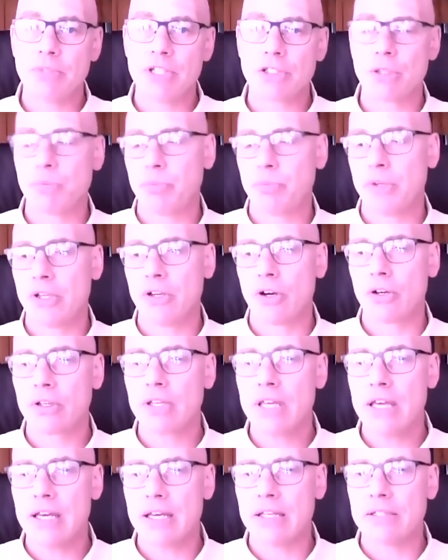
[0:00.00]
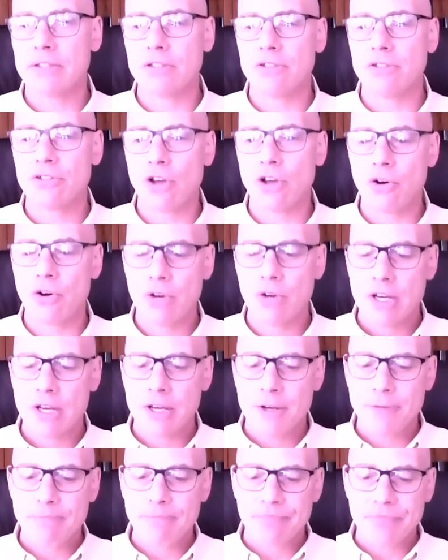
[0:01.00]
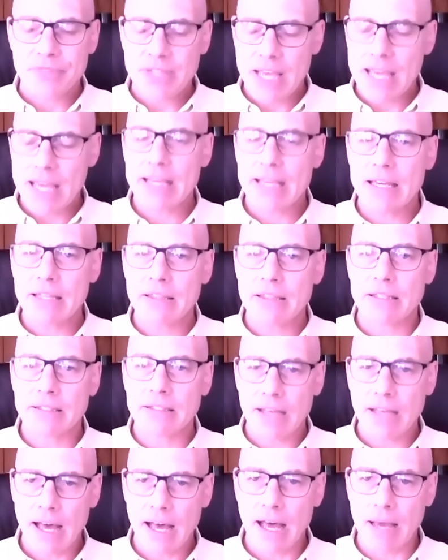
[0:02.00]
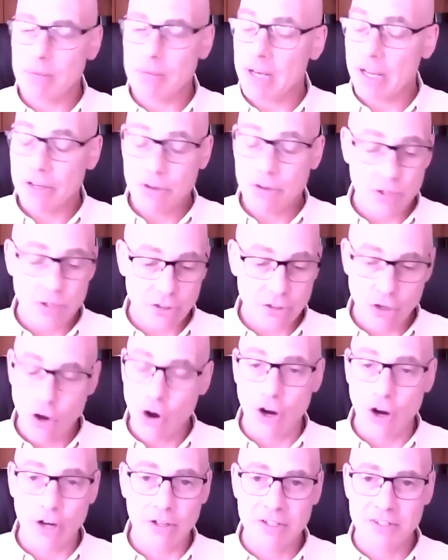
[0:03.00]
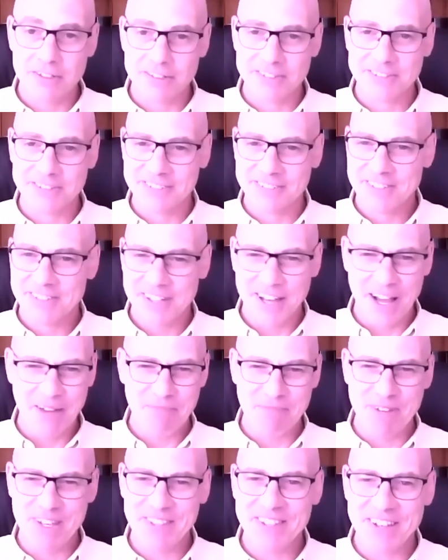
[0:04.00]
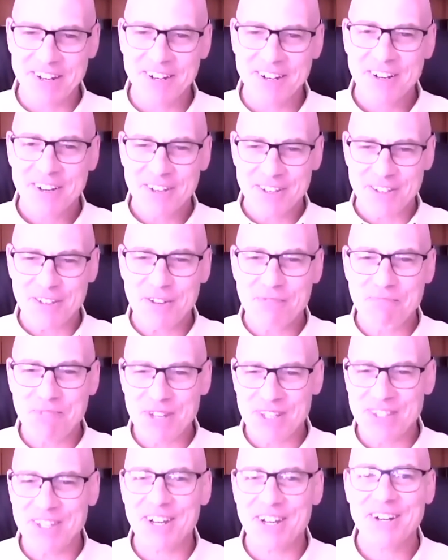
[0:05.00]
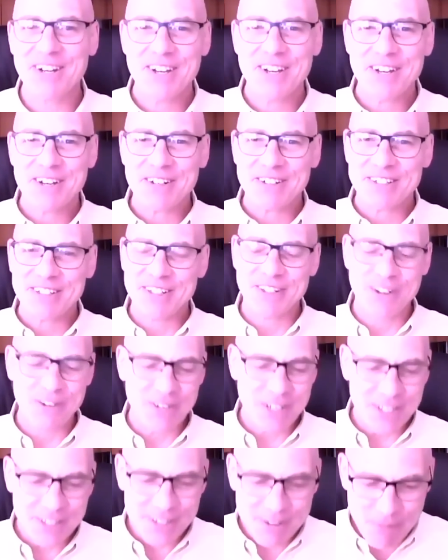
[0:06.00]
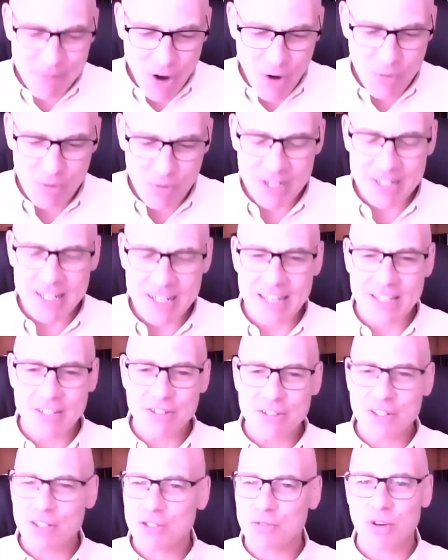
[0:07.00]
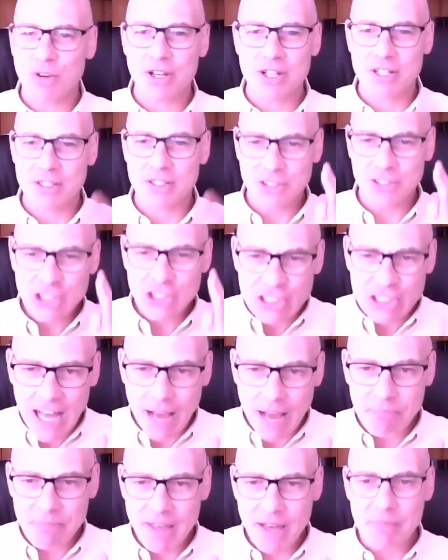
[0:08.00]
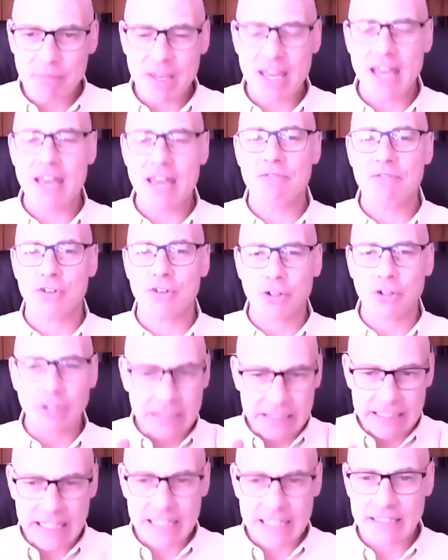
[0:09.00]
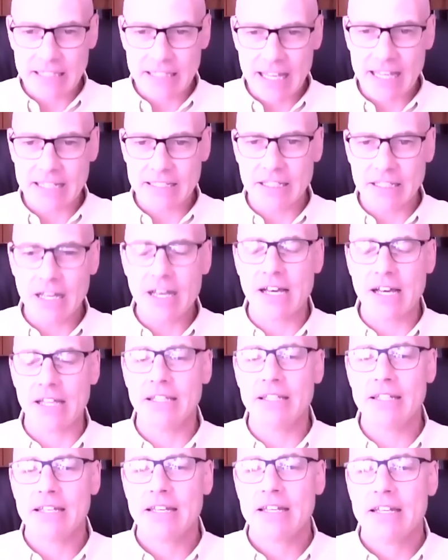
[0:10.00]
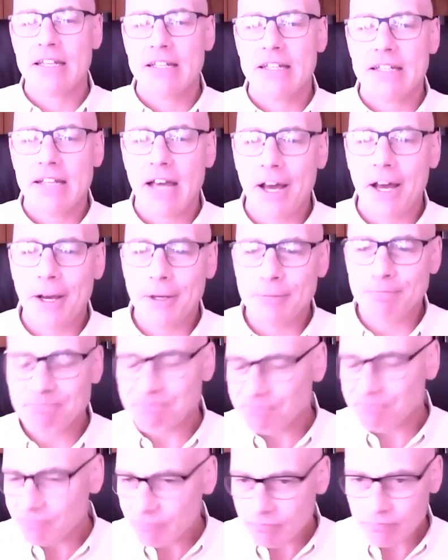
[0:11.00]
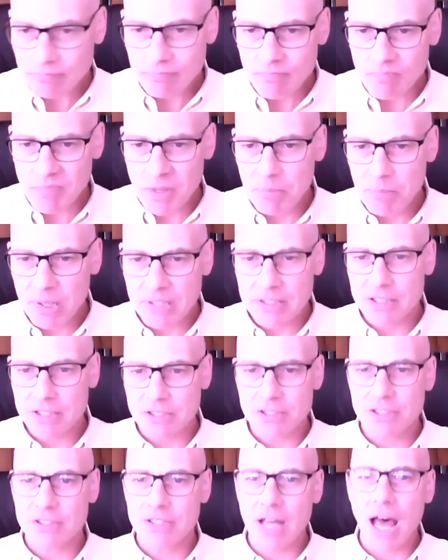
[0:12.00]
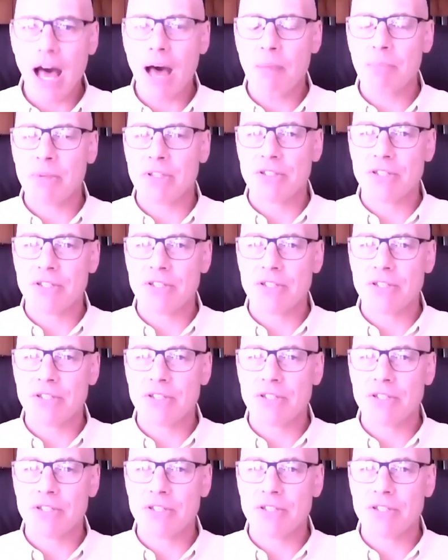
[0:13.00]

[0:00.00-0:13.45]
discipline our kids. And so taking the time, and I know it's hard, I've been there, you've been there, in the moment, and you just want to stop that behavior or get that done. But to stop and